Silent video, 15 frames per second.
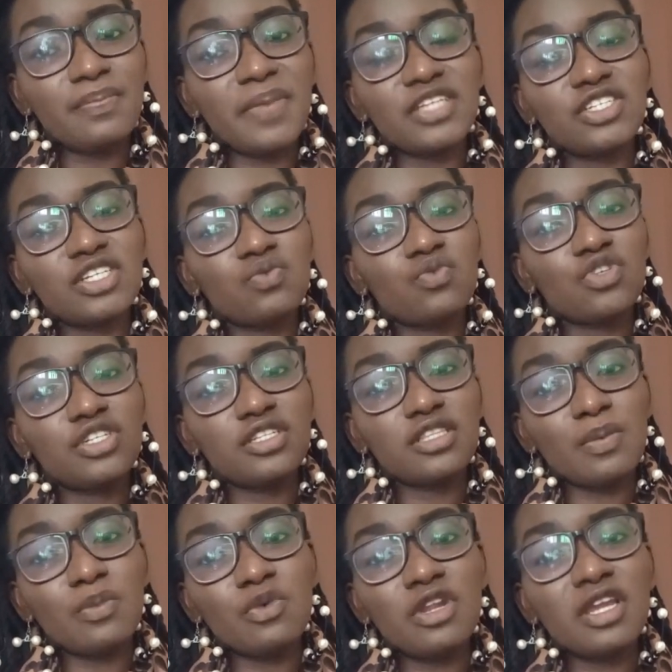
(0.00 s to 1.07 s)
by just washing in the
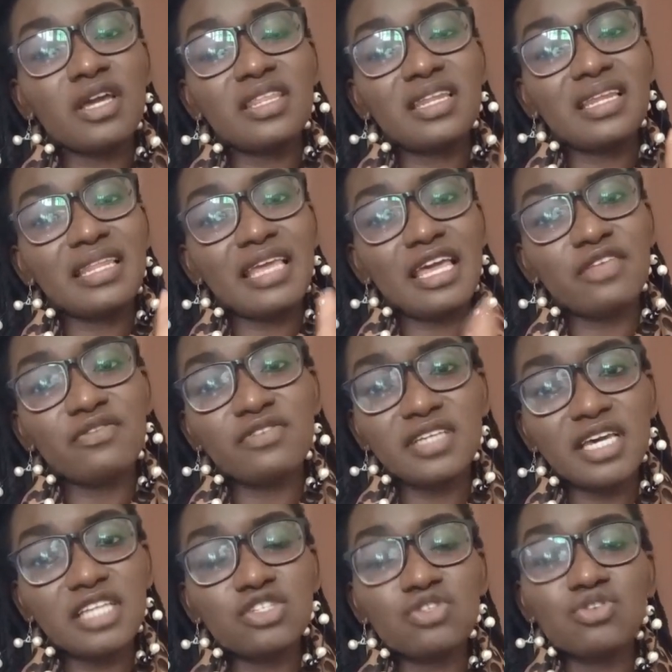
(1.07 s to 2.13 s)
morning and then at the end of the day it's